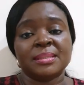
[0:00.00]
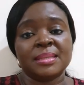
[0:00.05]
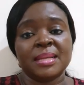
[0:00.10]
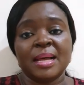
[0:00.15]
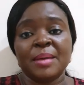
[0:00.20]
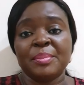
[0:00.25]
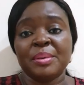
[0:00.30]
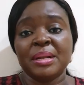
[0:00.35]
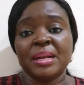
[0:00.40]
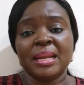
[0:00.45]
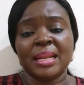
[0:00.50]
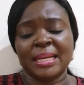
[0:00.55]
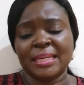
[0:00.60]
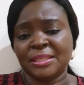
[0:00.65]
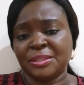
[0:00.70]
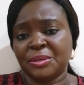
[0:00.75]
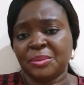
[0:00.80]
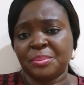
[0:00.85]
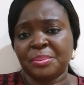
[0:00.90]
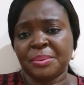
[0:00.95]
that have been
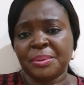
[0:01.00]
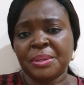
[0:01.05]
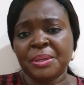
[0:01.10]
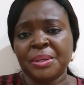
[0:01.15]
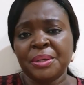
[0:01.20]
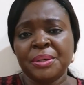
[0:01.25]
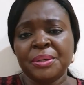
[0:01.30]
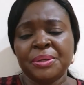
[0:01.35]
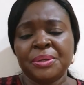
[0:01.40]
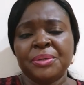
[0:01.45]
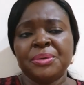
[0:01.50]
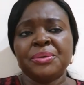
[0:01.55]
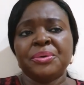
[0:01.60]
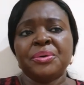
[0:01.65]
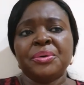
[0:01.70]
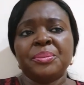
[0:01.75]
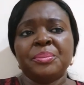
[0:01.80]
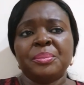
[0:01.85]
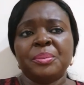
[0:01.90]
lined up, you know,